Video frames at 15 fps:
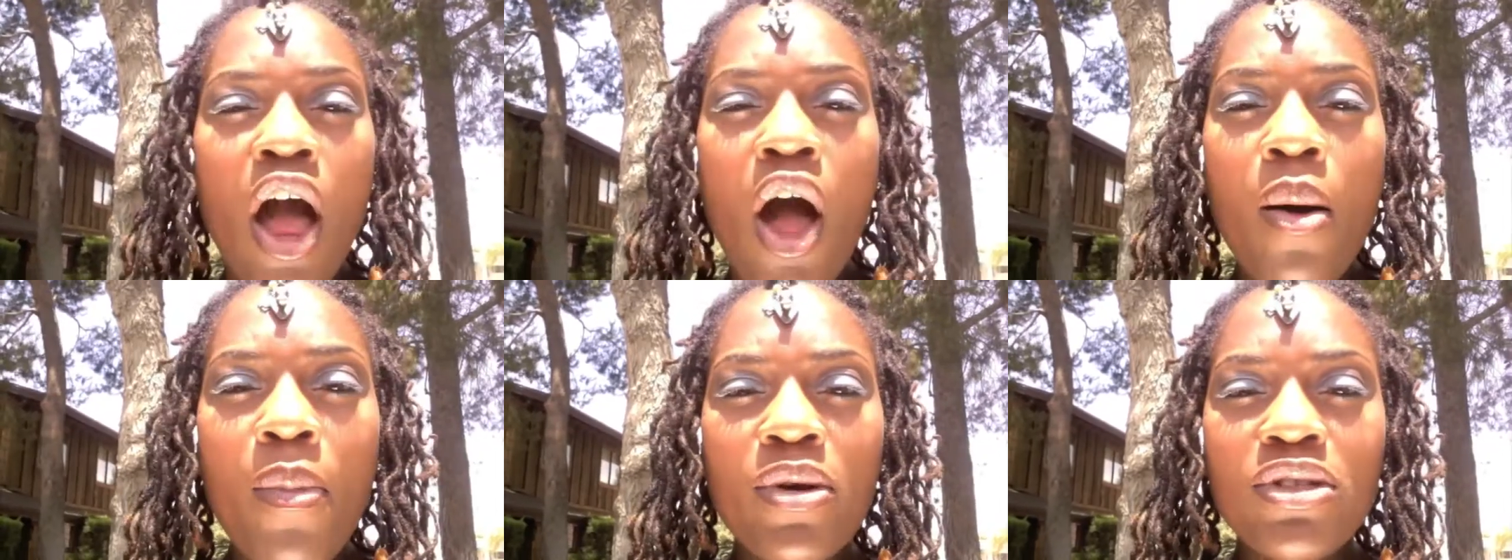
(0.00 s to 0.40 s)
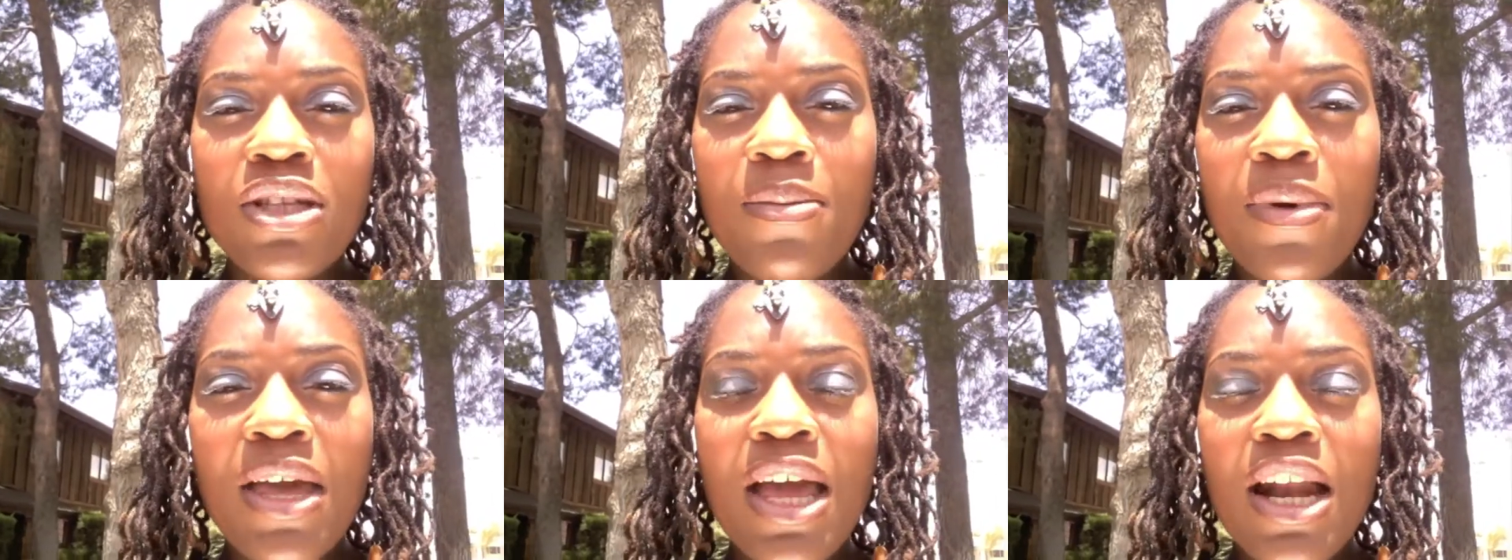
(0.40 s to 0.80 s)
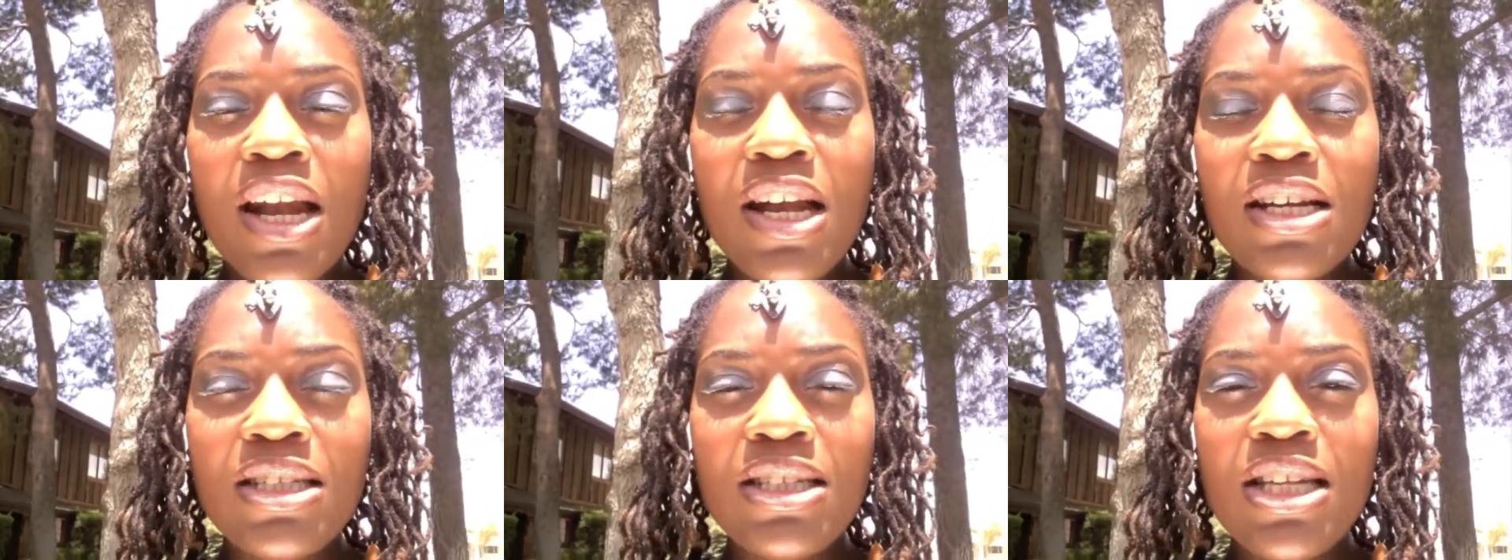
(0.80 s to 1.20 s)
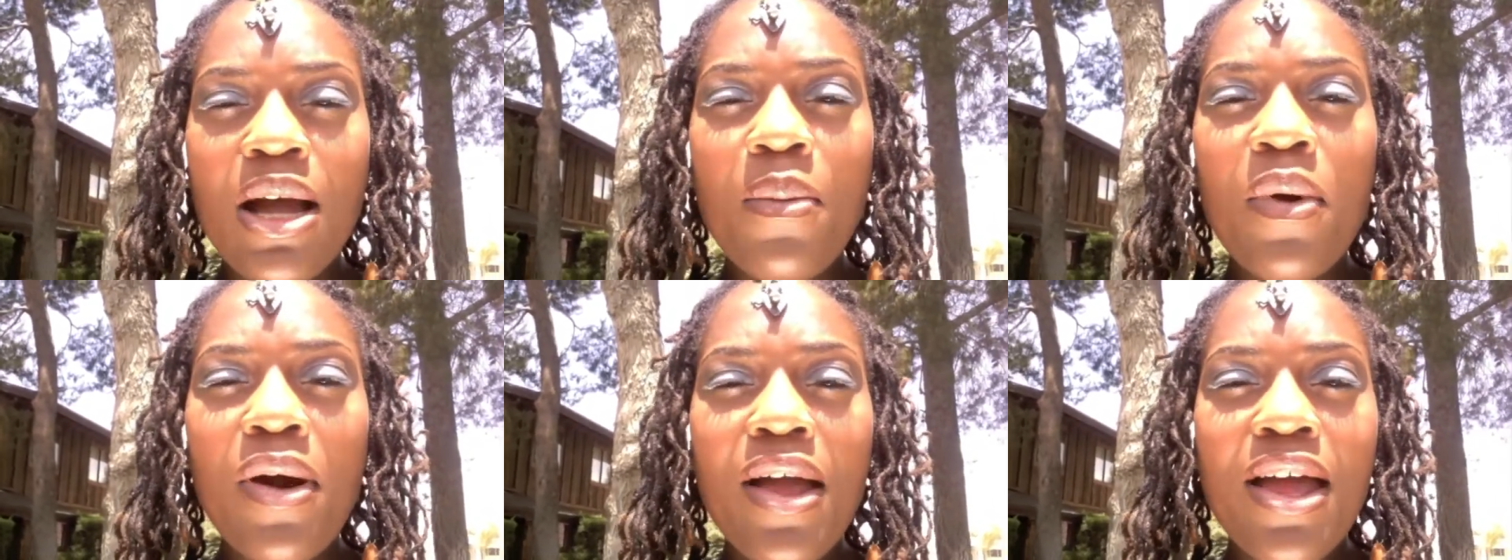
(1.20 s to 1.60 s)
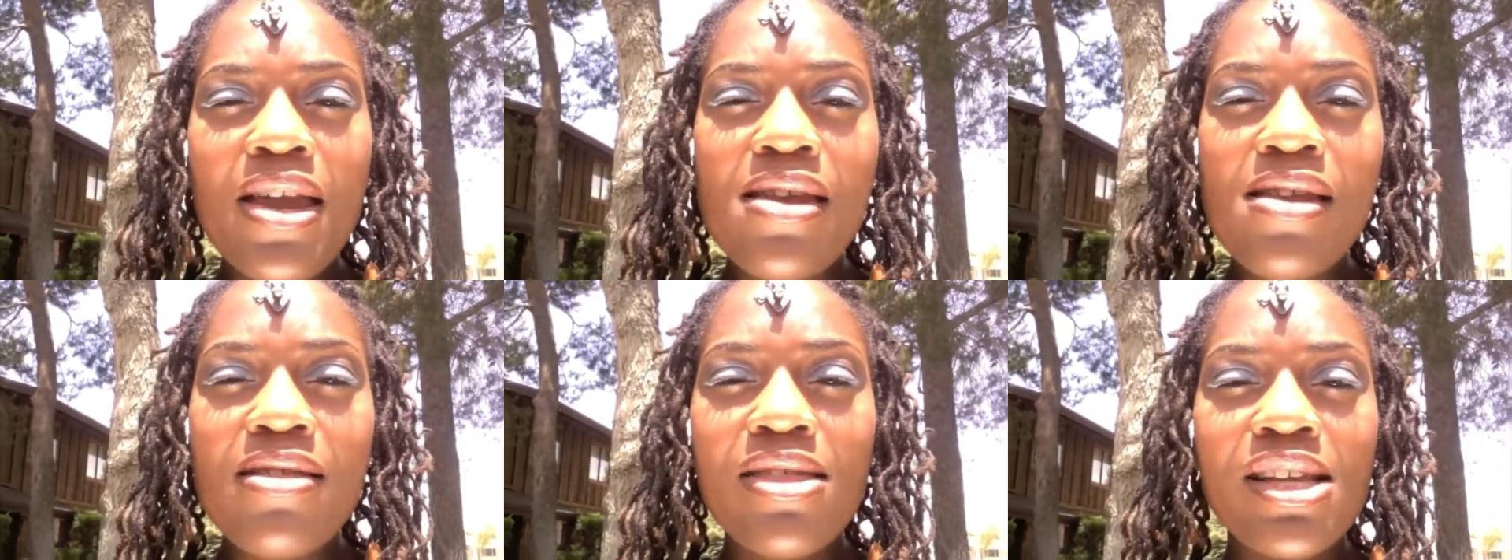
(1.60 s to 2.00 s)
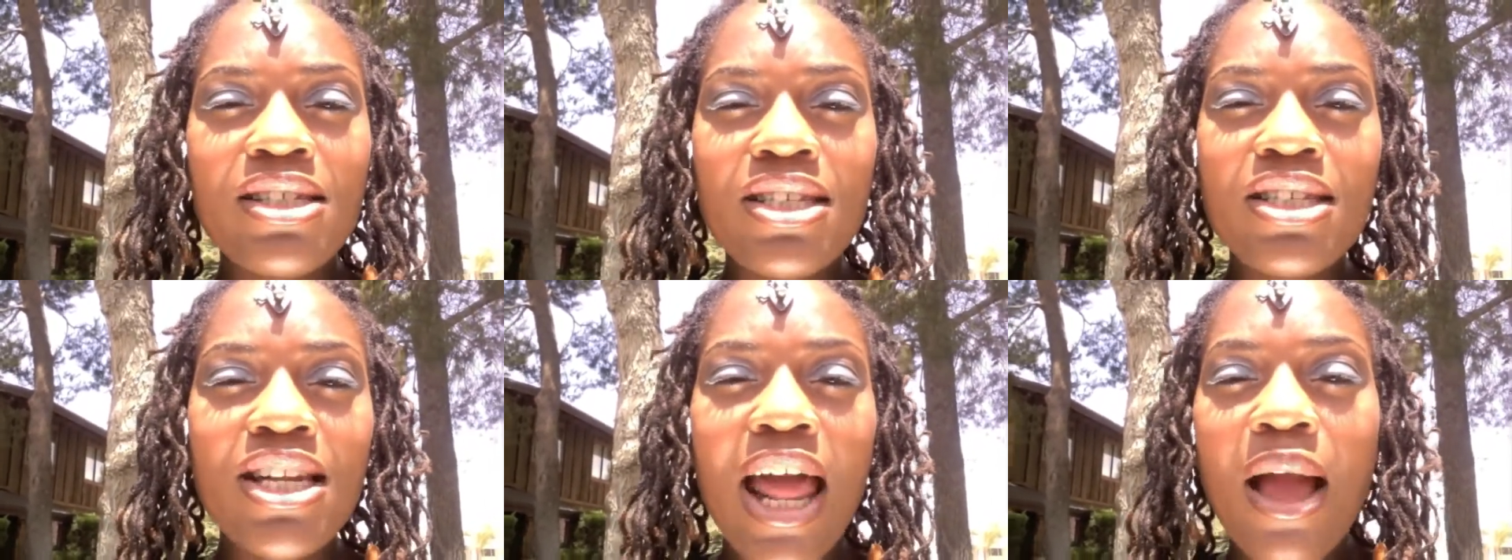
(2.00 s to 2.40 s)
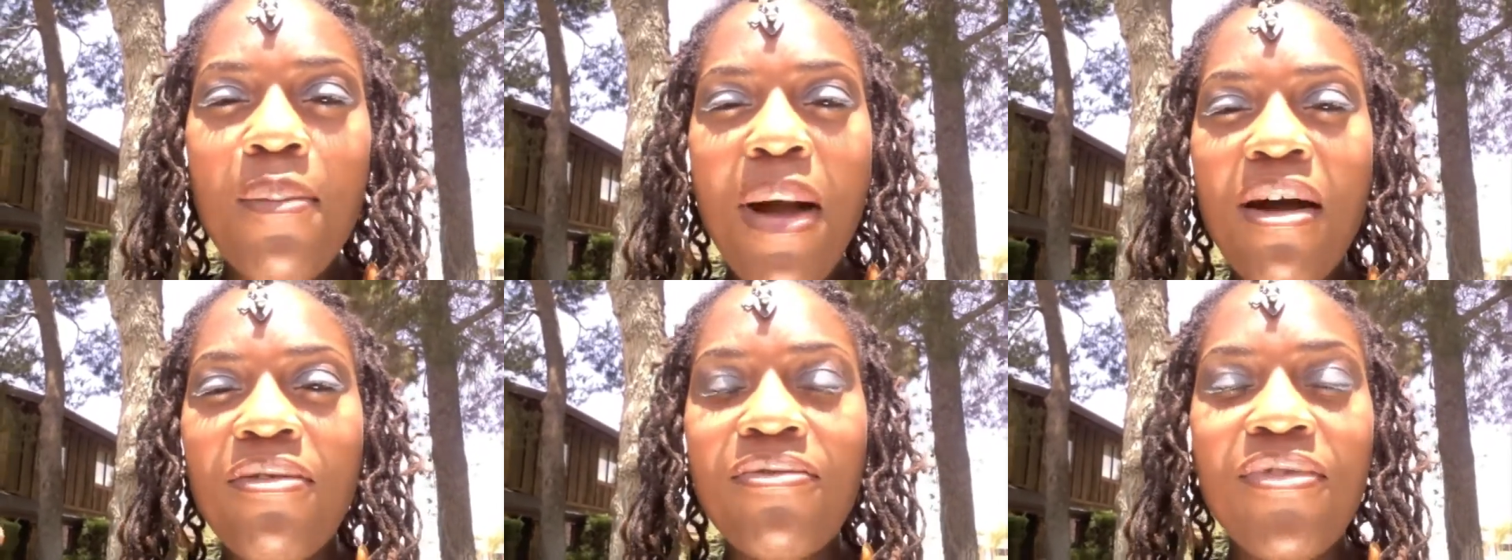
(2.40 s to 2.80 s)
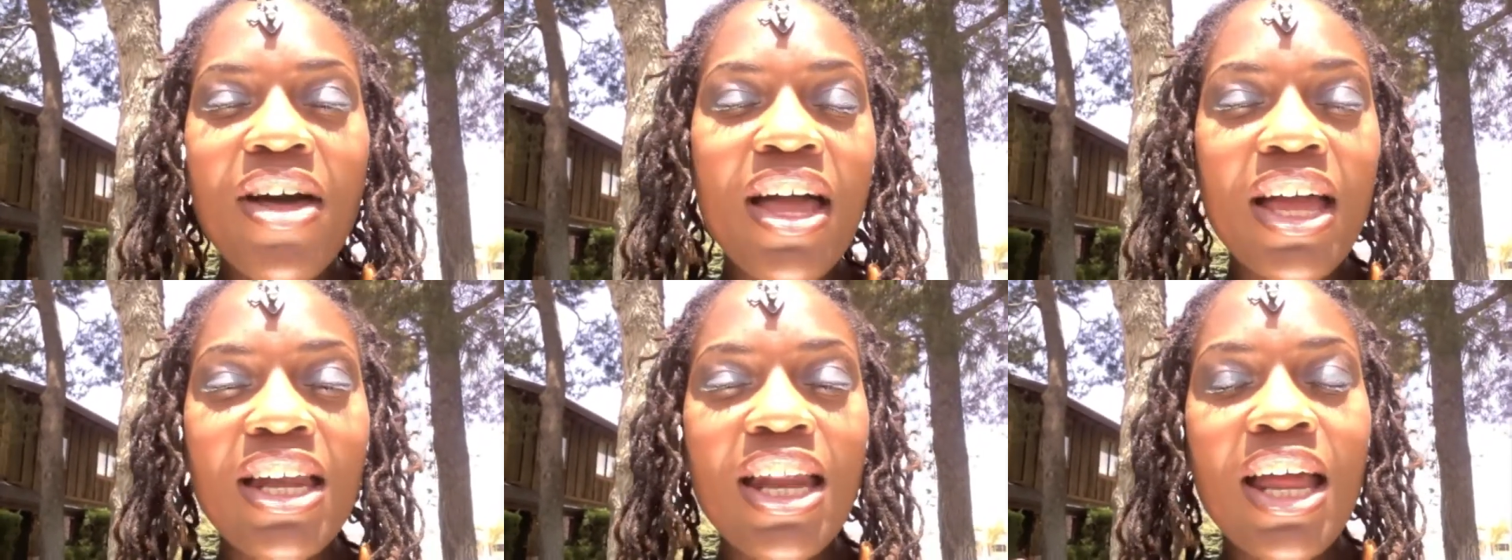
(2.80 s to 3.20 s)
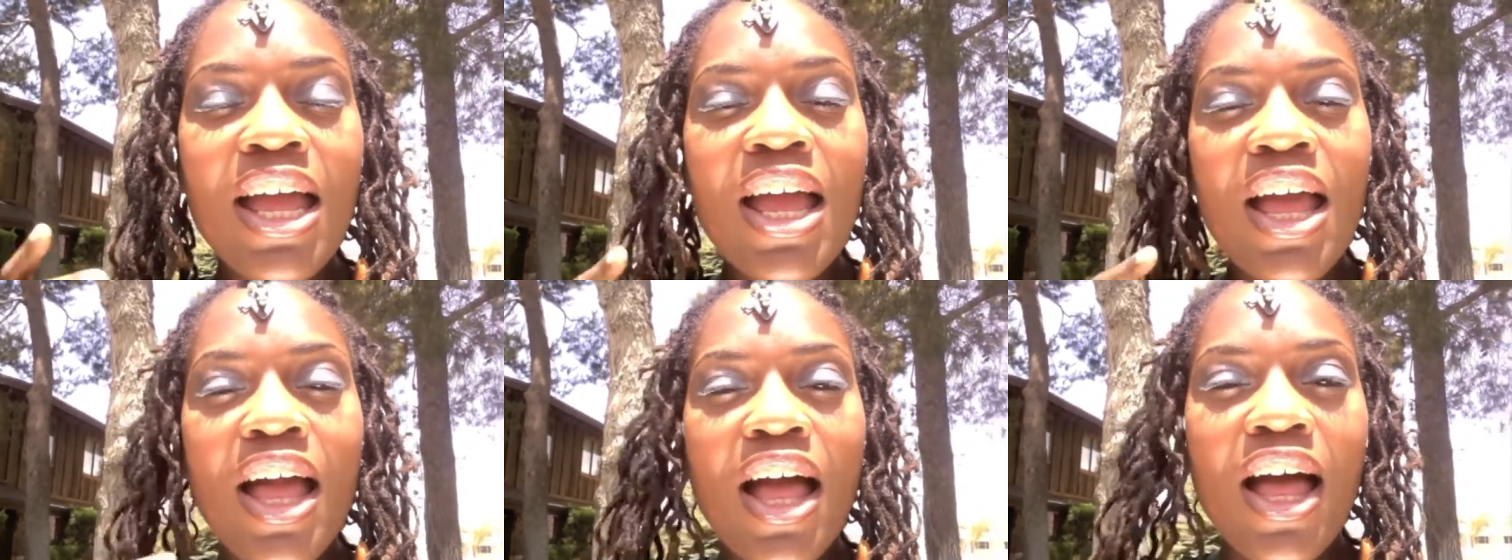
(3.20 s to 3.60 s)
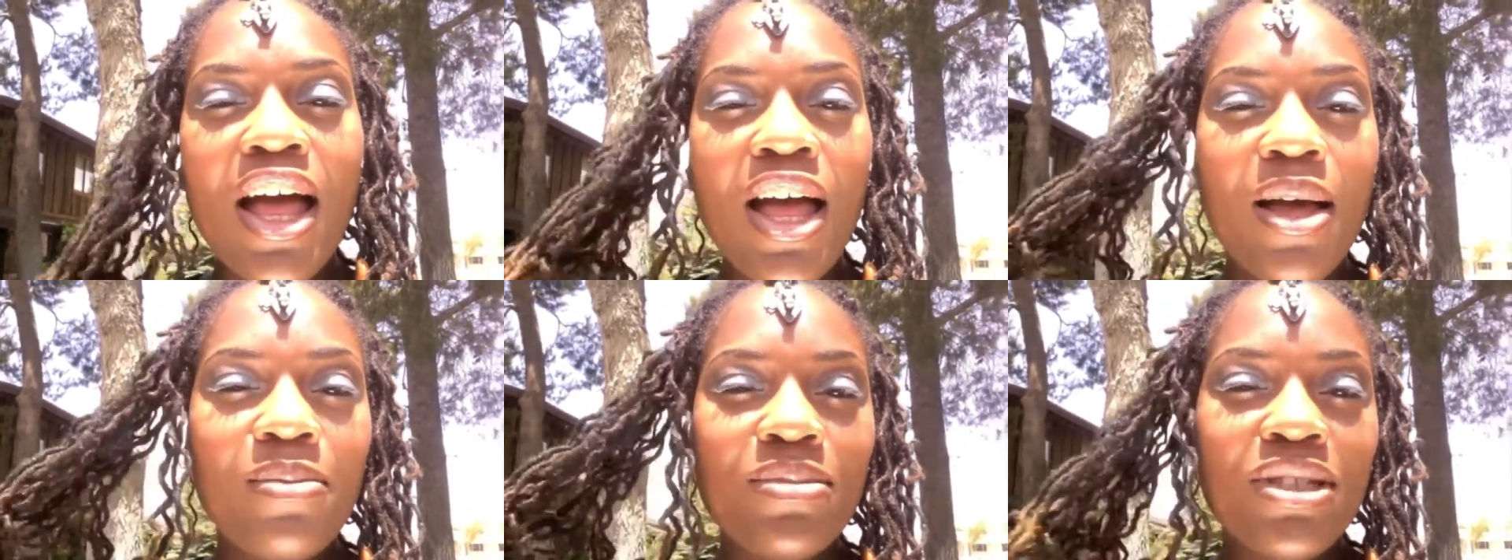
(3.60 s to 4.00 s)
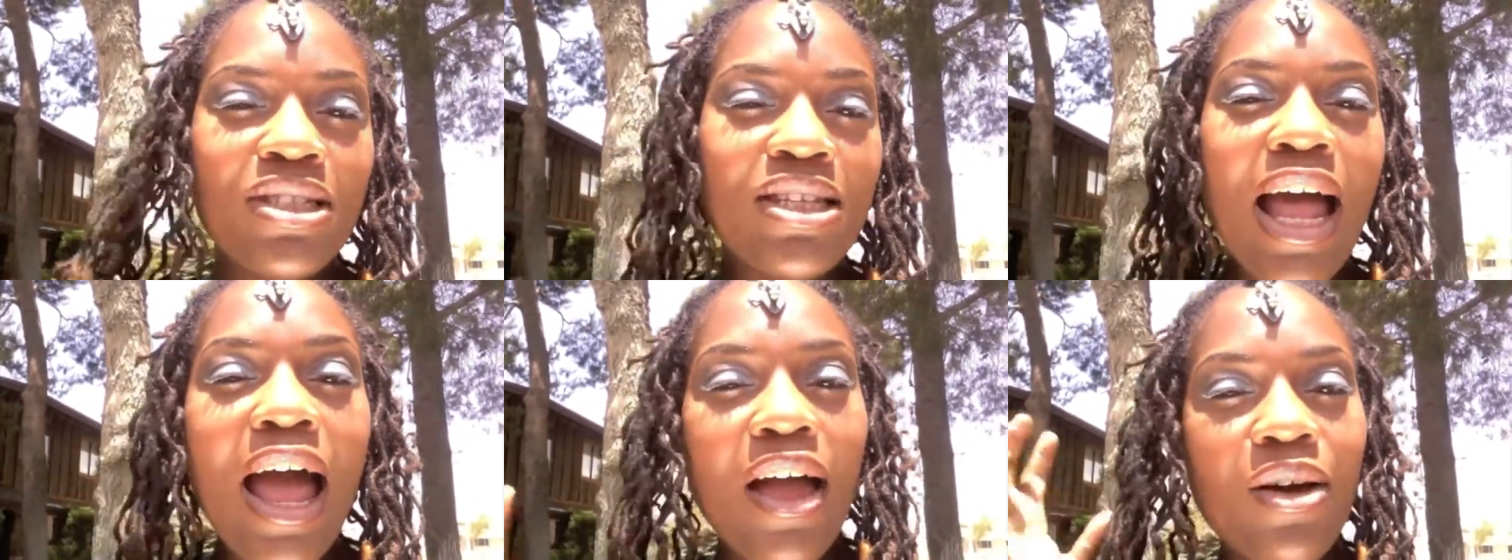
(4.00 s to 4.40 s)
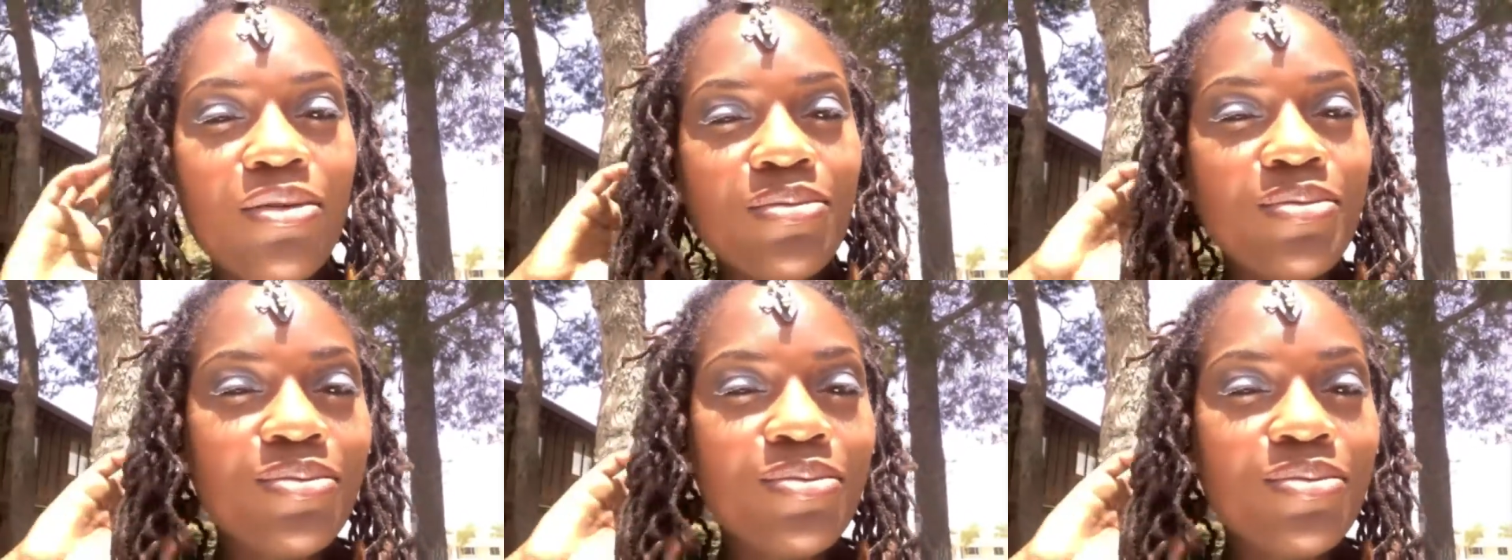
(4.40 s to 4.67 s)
almost the beginning of summer, and this is like my fun style.